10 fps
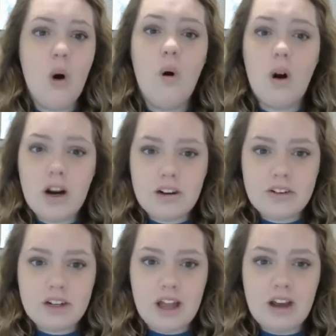Or if
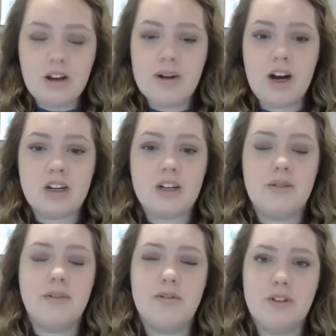you're like, oh my gosh,
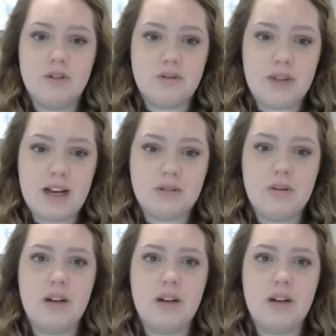I'm confused from last